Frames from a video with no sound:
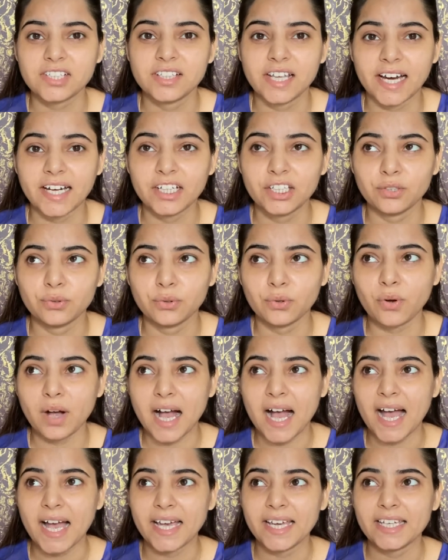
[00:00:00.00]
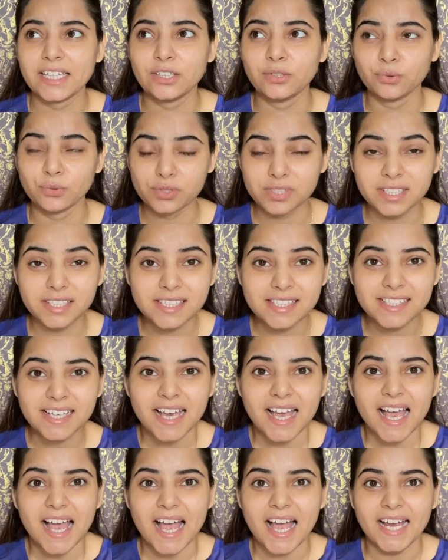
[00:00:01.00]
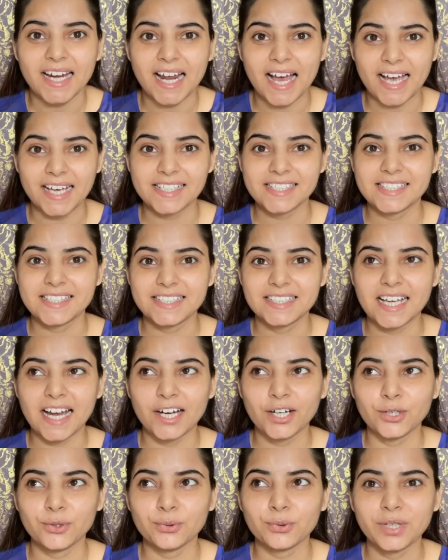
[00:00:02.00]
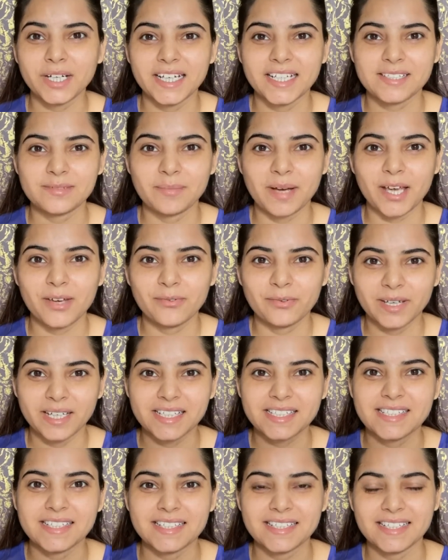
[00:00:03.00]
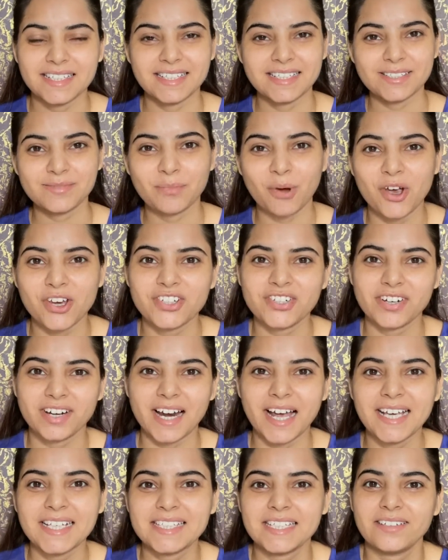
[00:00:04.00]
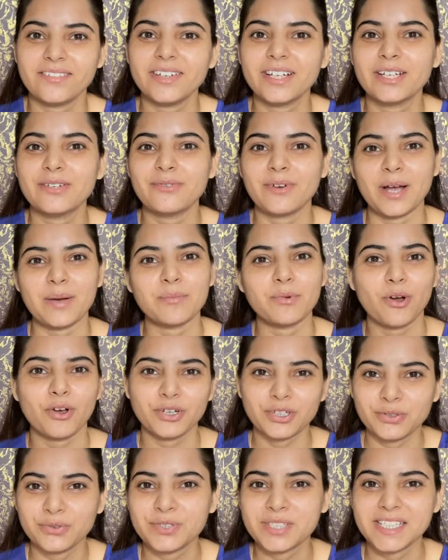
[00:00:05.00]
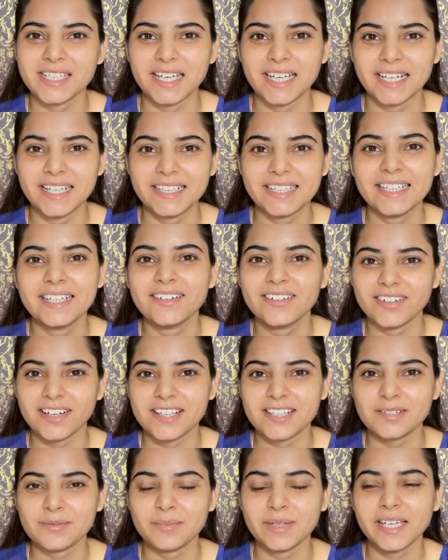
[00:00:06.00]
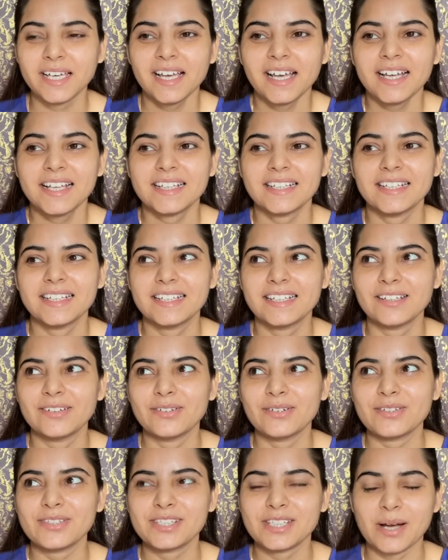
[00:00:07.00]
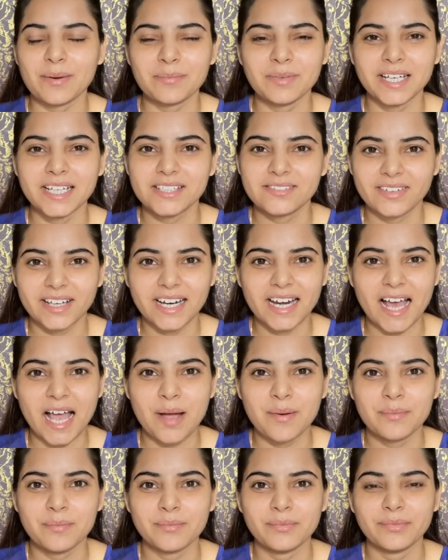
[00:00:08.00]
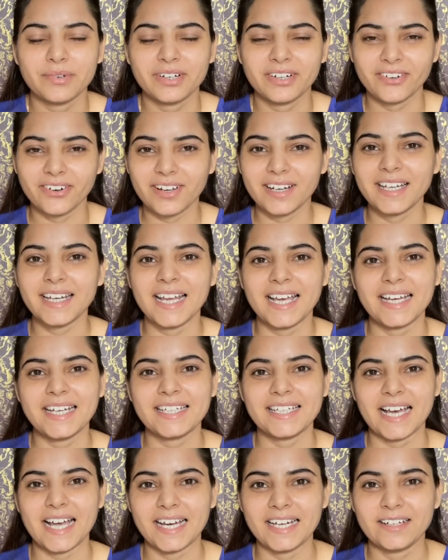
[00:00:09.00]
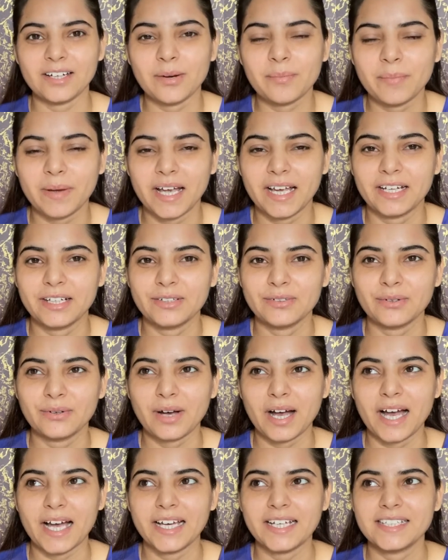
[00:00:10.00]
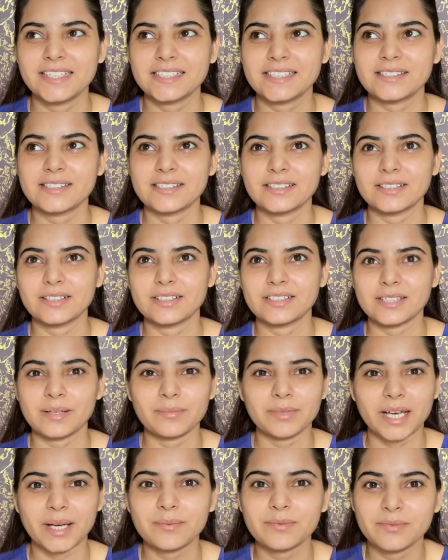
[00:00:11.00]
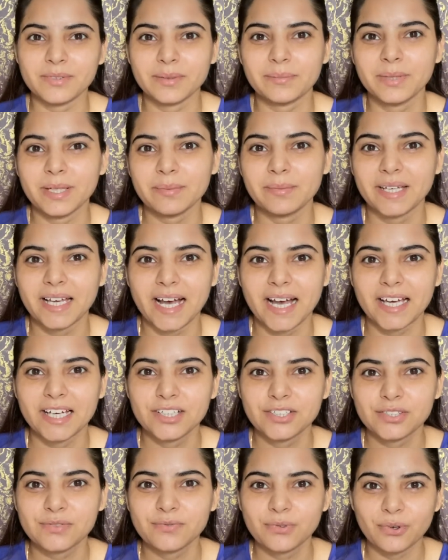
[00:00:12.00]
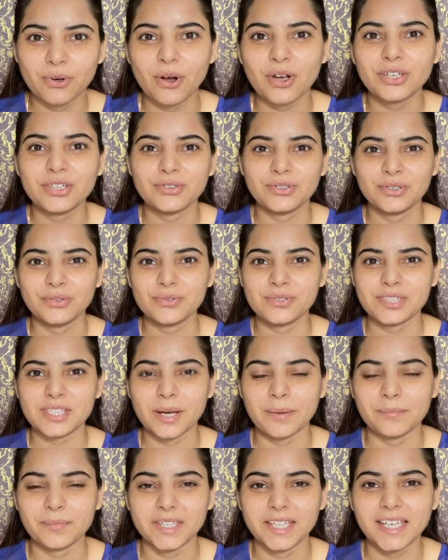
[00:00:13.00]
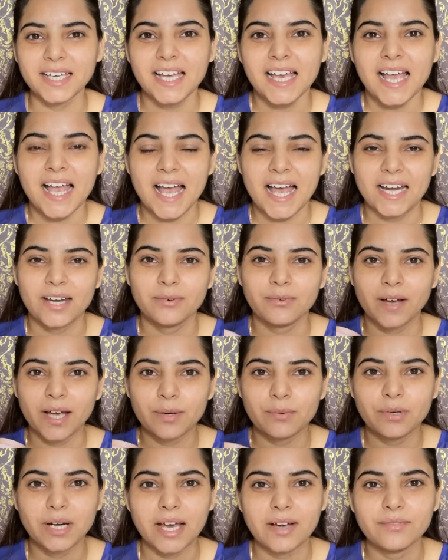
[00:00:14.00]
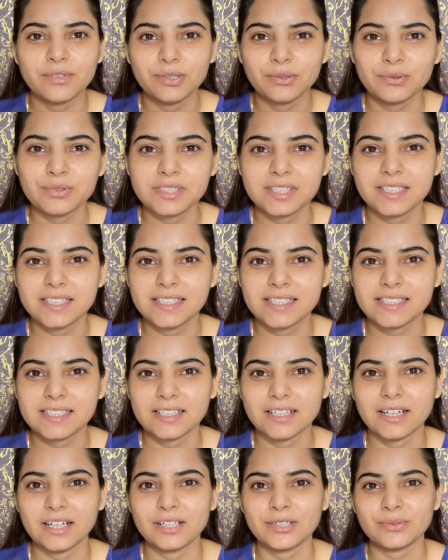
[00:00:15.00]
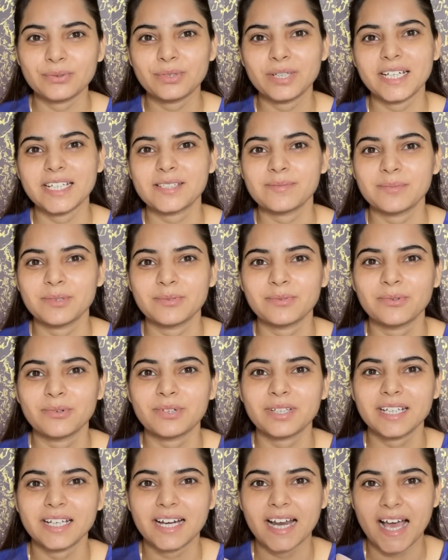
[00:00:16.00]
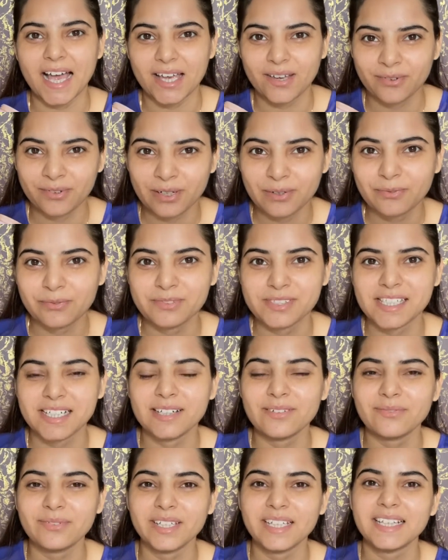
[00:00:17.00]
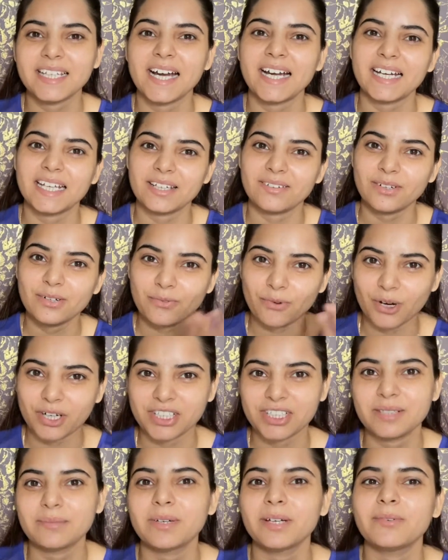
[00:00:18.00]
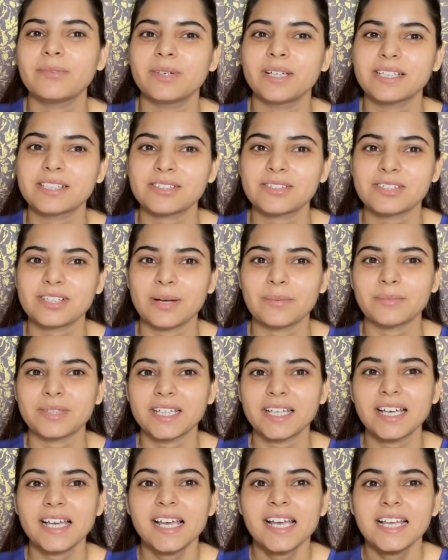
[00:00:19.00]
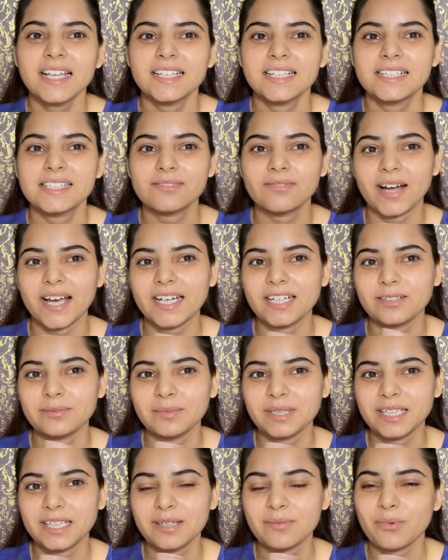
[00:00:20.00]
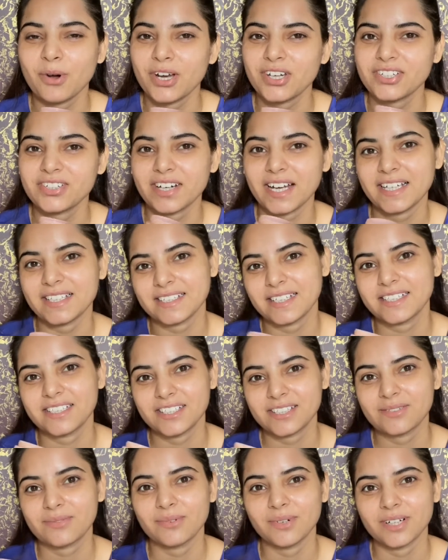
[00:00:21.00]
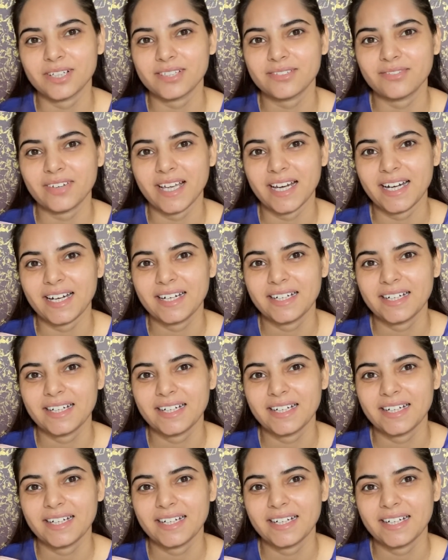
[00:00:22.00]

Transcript: that I use this, and I see that 2 days my face is moisturized even if I'm not using anything. Trust me, some days when I'm really like tied up and I just sometimes maybe I just forgot to use something, and if I would have used this 2 days before, then I will still feel that even washing my face or something, this vitamin E moisturizer just works well.